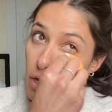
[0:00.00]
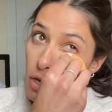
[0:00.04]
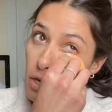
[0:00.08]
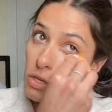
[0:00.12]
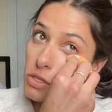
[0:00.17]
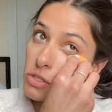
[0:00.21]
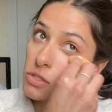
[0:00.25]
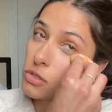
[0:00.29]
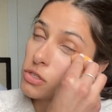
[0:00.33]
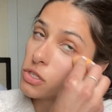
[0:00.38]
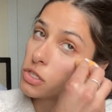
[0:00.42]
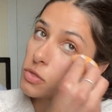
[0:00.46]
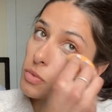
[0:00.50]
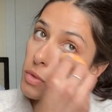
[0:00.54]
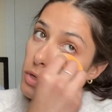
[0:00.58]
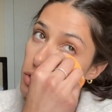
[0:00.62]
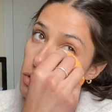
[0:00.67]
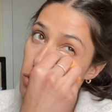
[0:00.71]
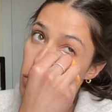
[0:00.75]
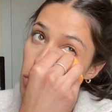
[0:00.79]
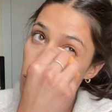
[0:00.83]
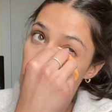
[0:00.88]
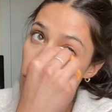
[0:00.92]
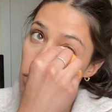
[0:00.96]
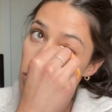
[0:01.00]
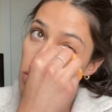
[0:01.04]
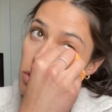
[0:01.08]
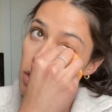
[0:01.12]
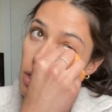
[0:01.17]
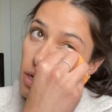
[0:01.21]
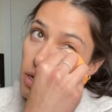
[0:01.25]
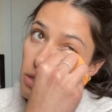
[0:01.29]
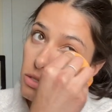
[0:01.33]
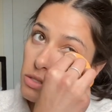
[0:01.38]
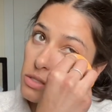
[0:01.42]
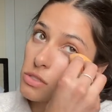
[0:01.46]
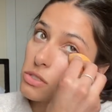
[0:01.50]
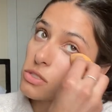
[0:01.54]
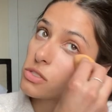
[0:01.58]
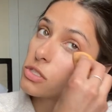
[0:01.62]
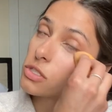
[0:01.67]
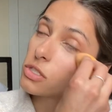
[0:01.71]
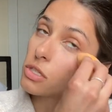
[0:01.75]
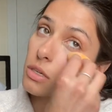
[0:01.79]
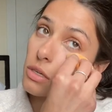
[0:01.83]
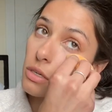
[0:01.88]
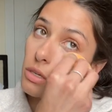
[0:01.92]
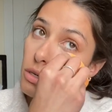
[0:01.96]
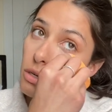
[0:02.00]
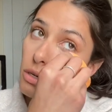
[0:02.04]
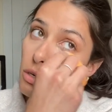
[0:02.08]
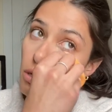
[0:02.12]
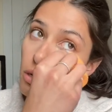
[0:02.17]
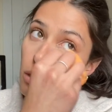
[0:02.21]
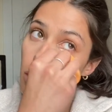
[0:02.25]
So I just wanted to use this to